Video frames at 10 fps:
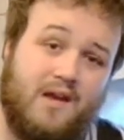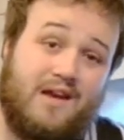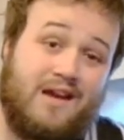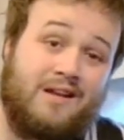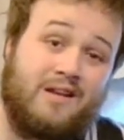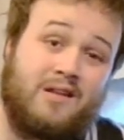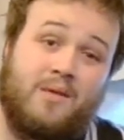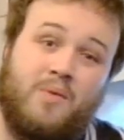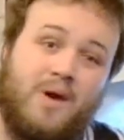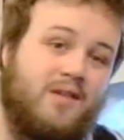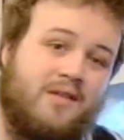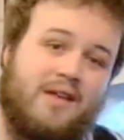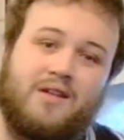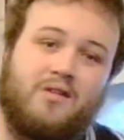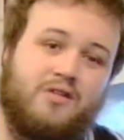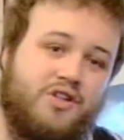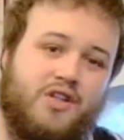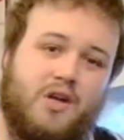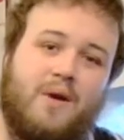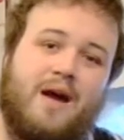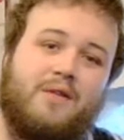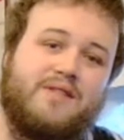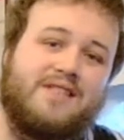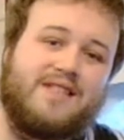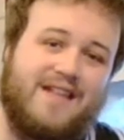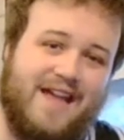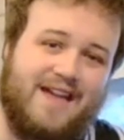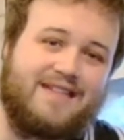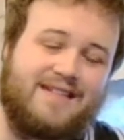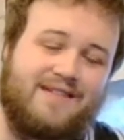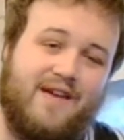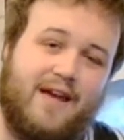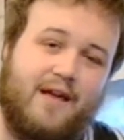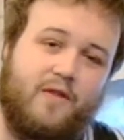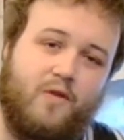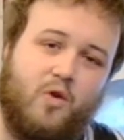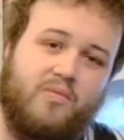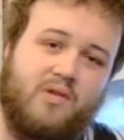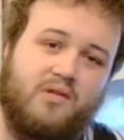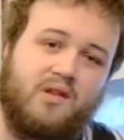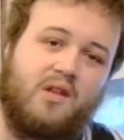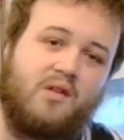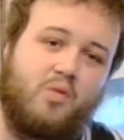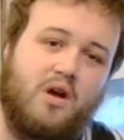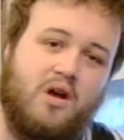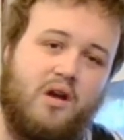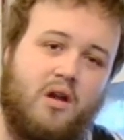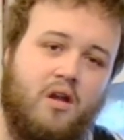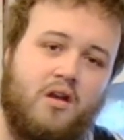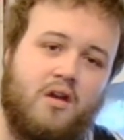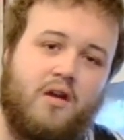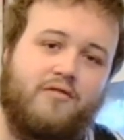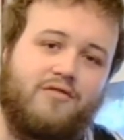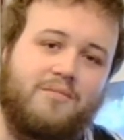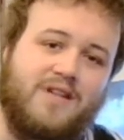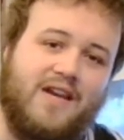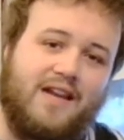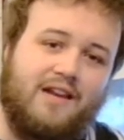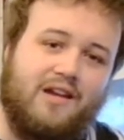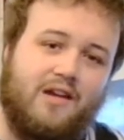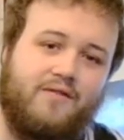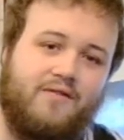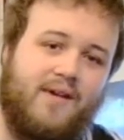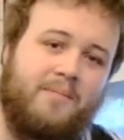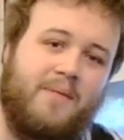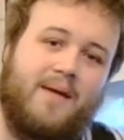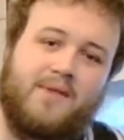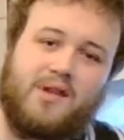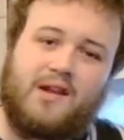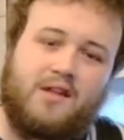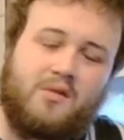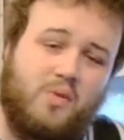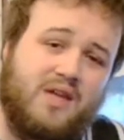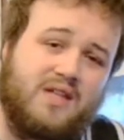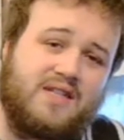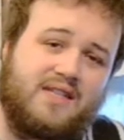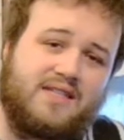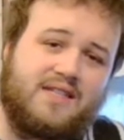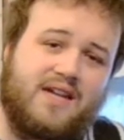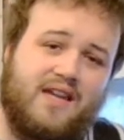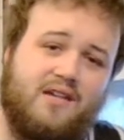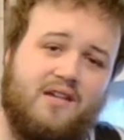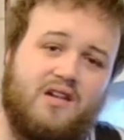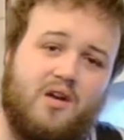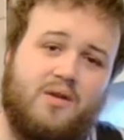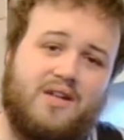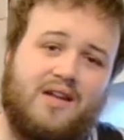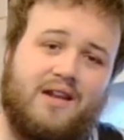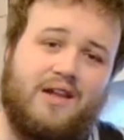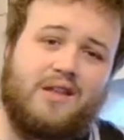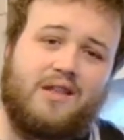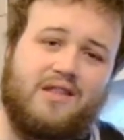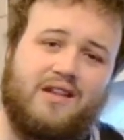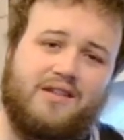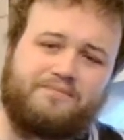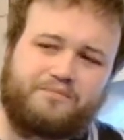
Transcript: And in some ways, does that not just show how disconnected their thought processes were from daily life? And perhaps that's a lesson we can take today. Take a lesson that